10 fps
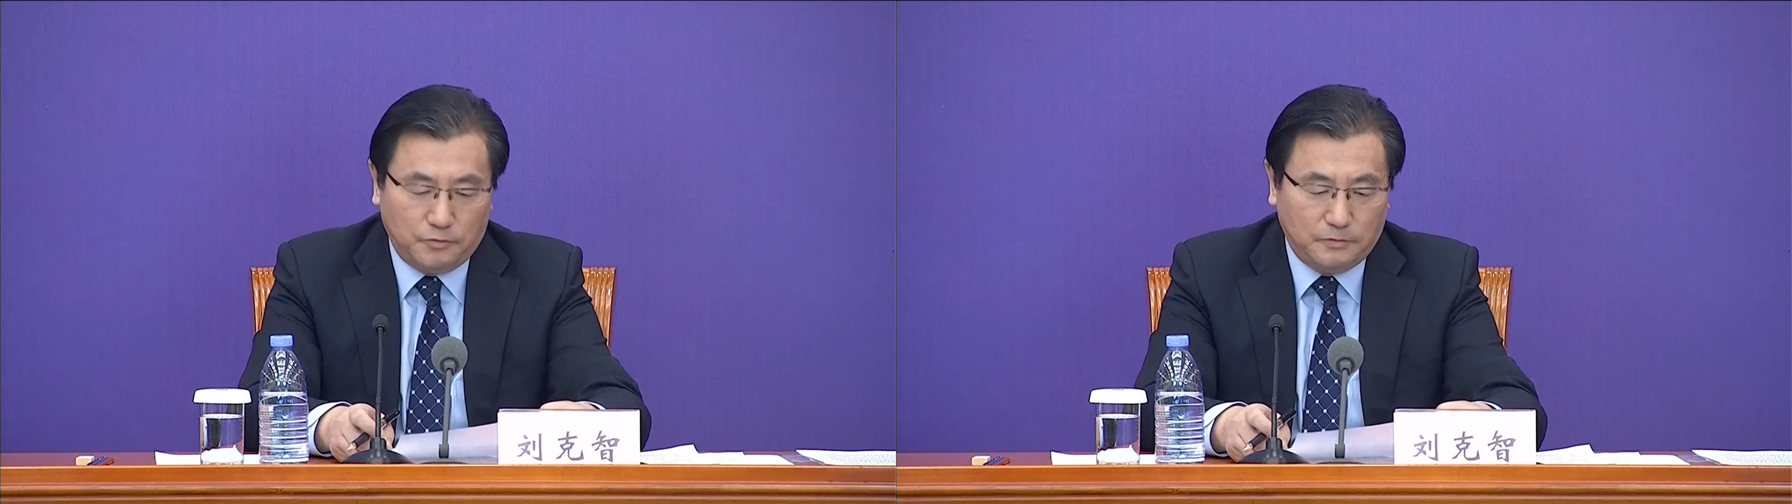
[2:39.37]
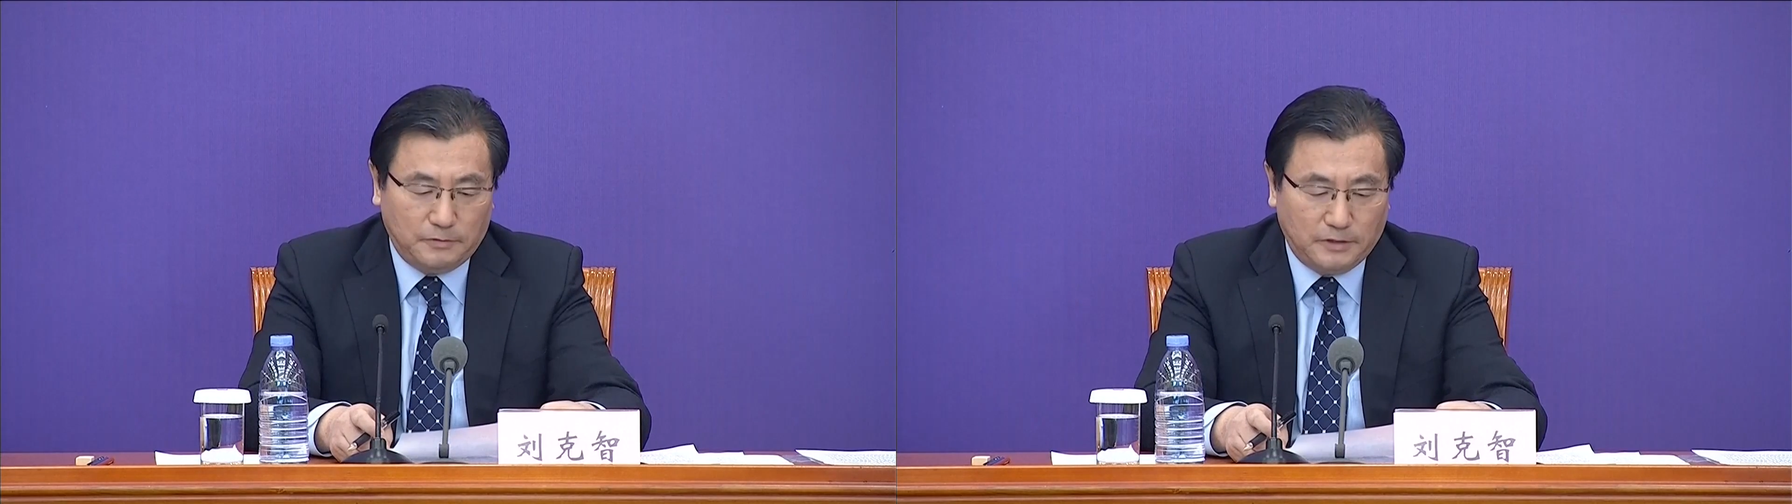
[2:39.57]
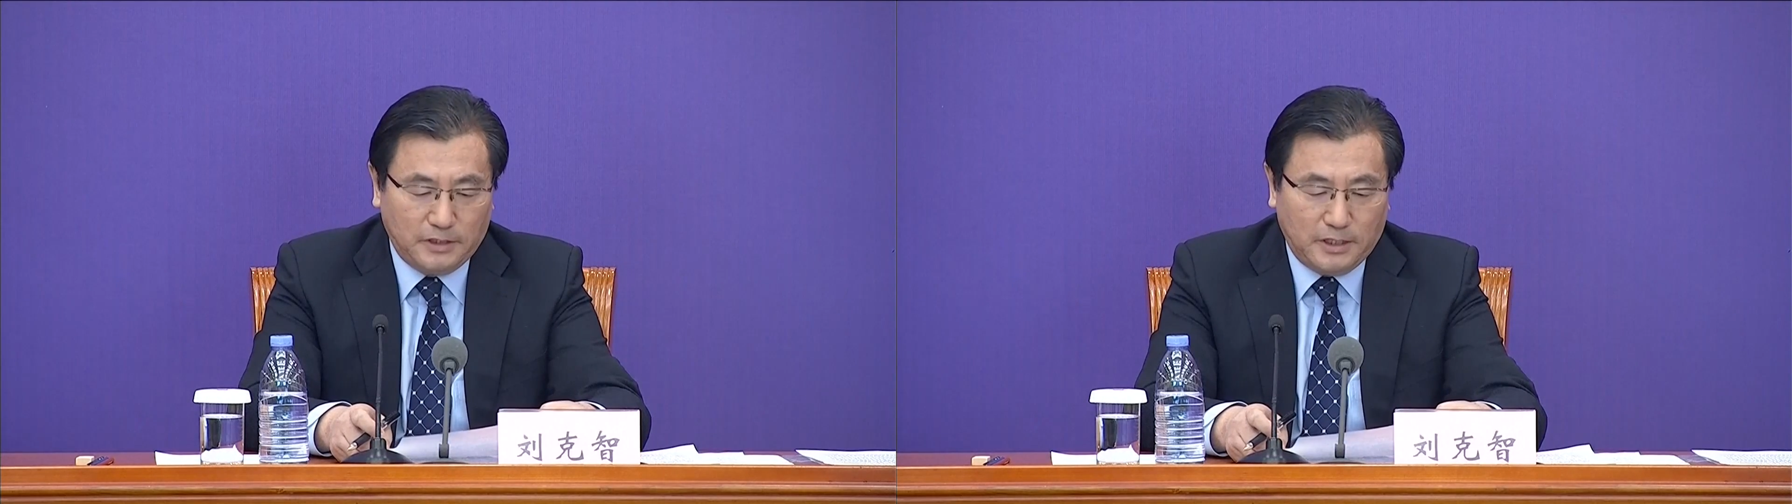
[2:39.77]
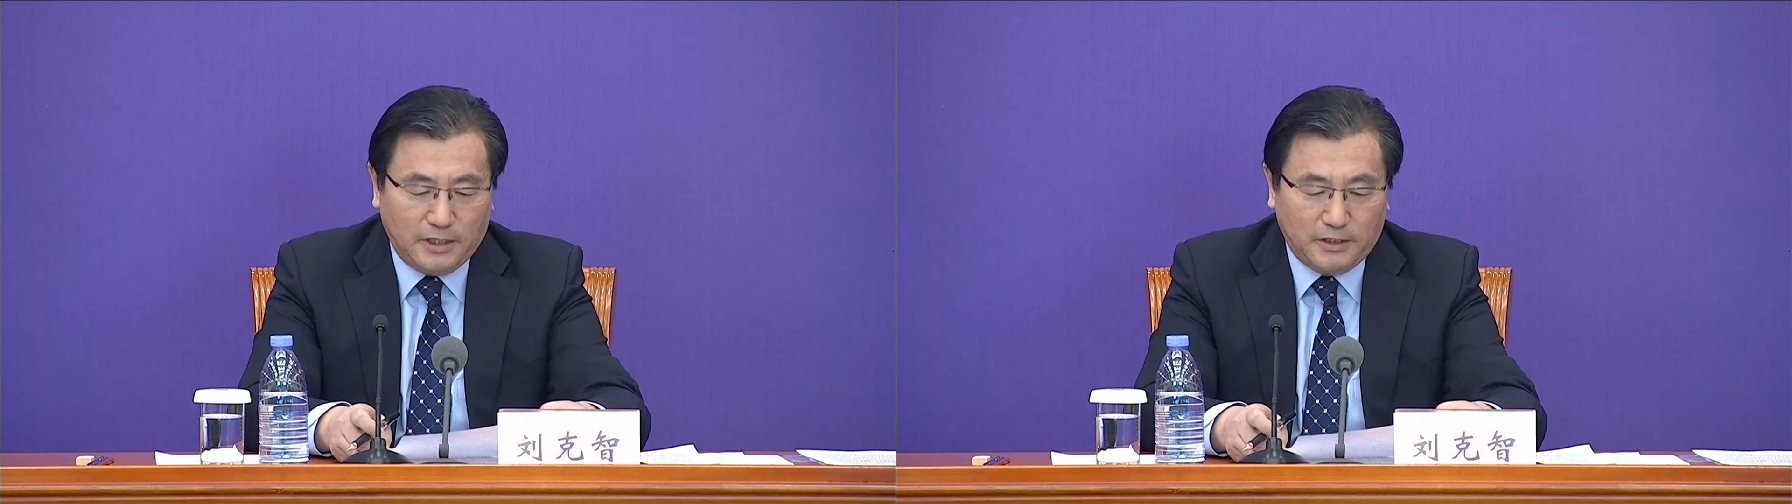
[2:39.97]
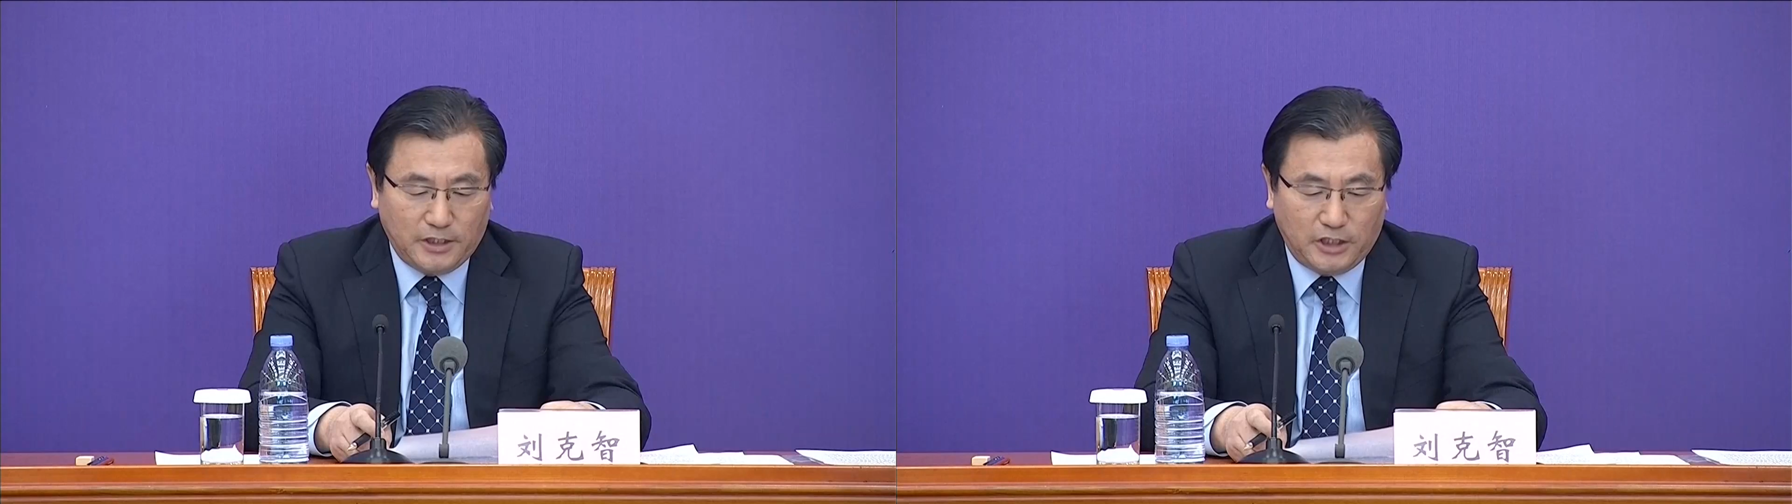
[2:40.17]
China
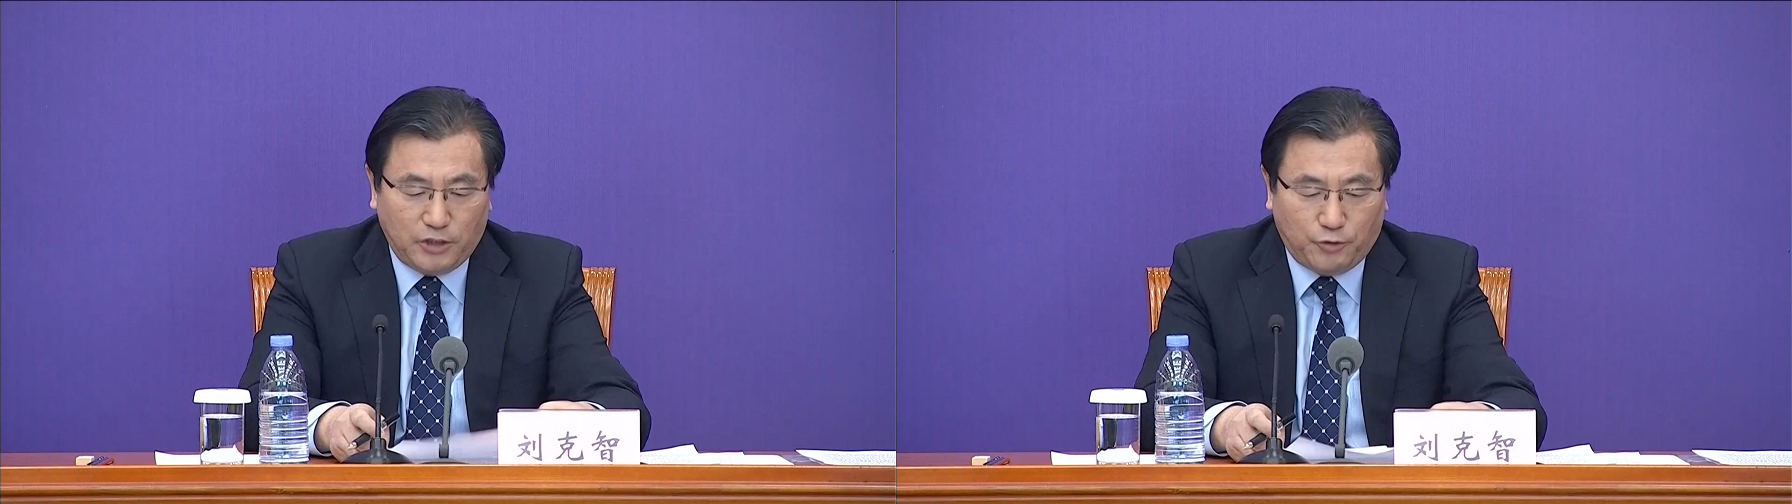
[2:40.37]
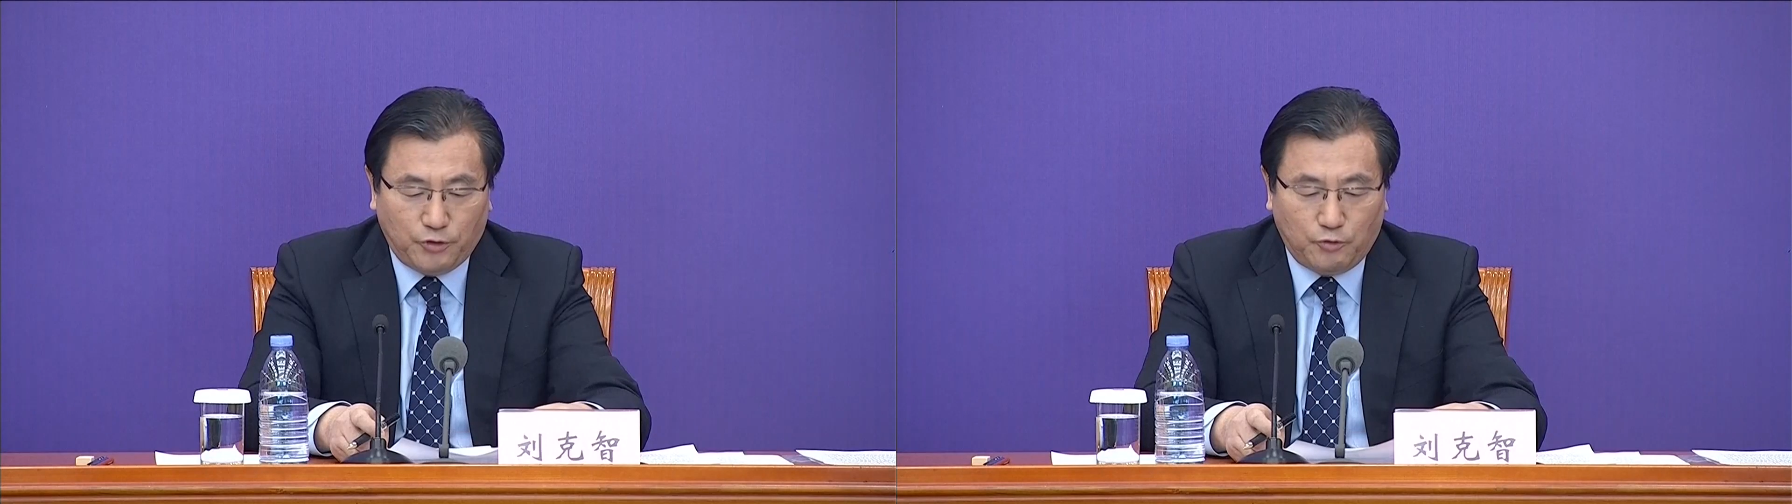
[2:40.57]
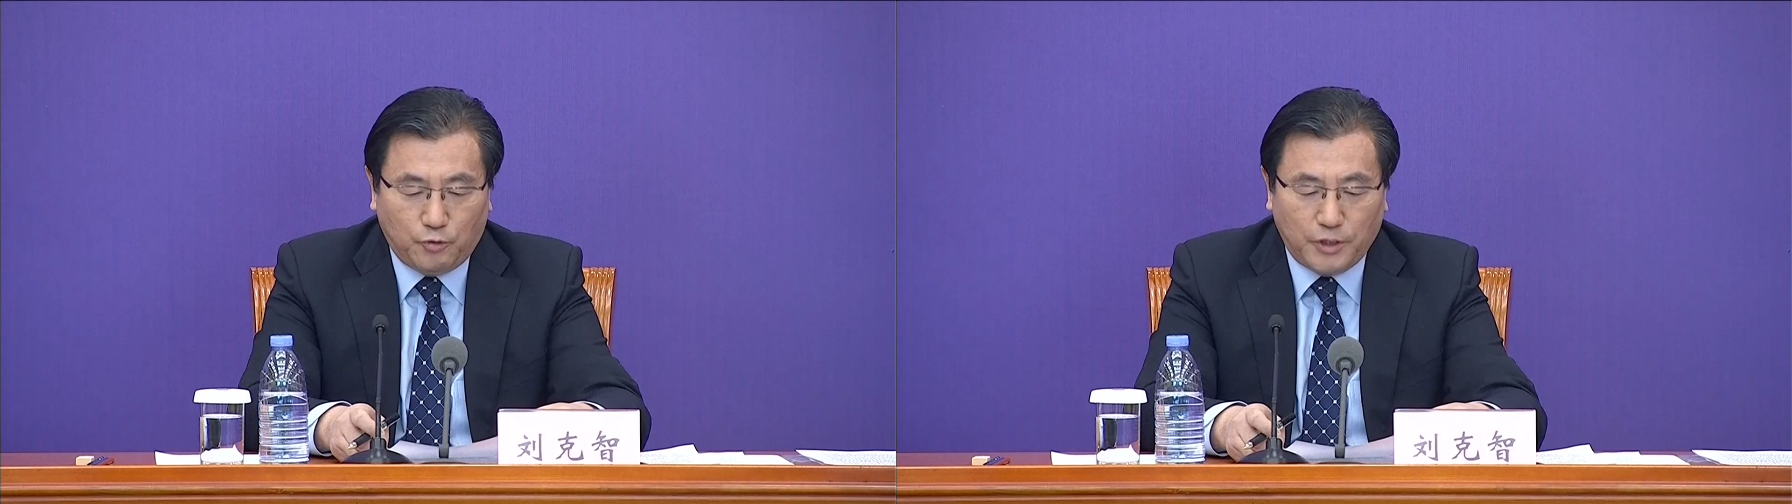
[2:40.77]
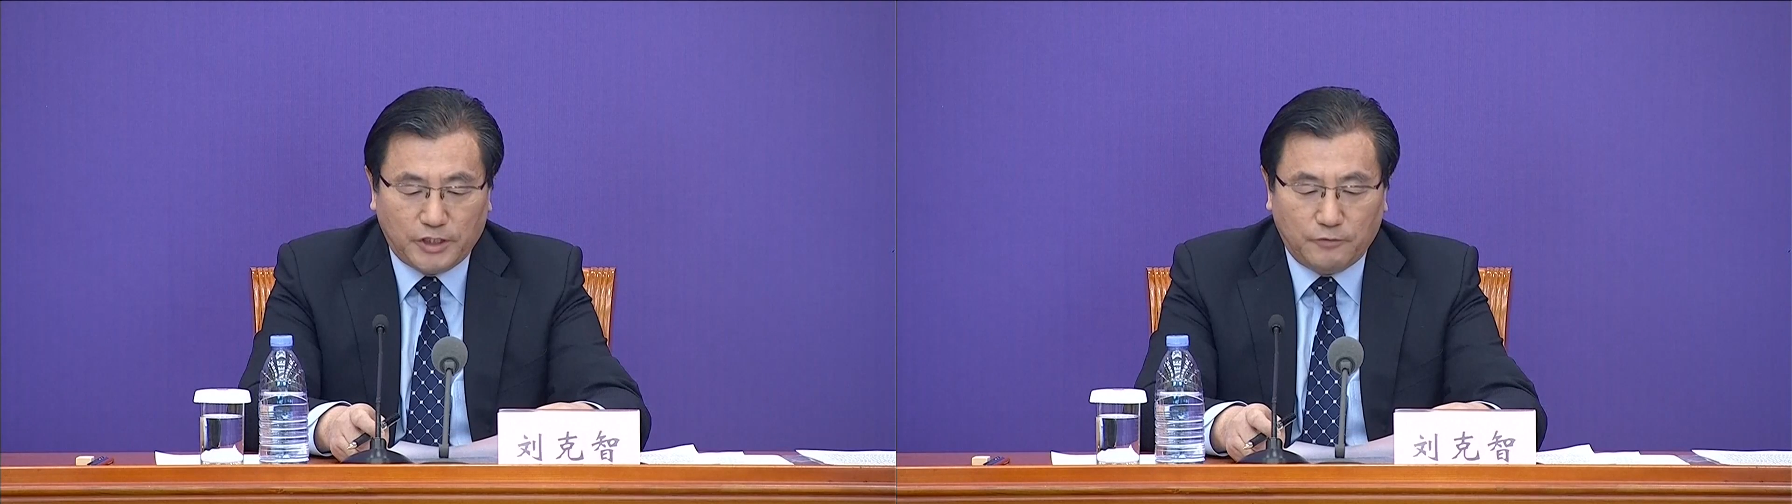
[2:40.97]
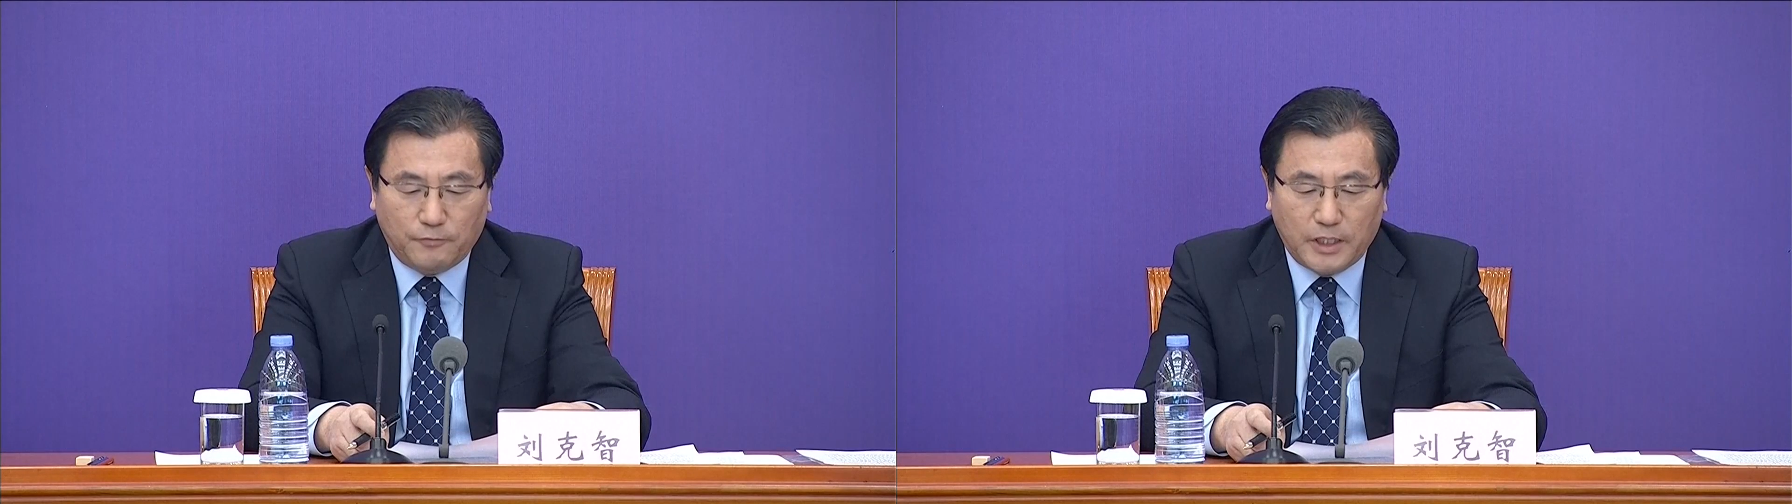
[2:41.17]
Administration of
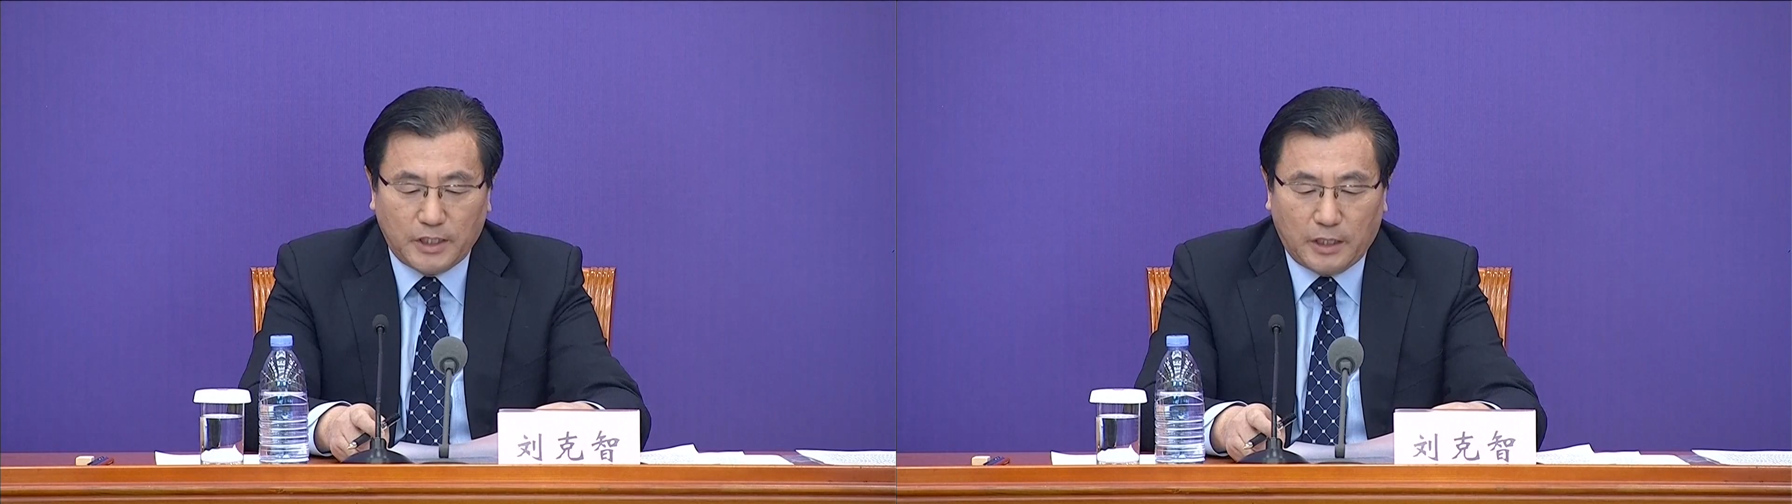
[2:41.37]
Taxation,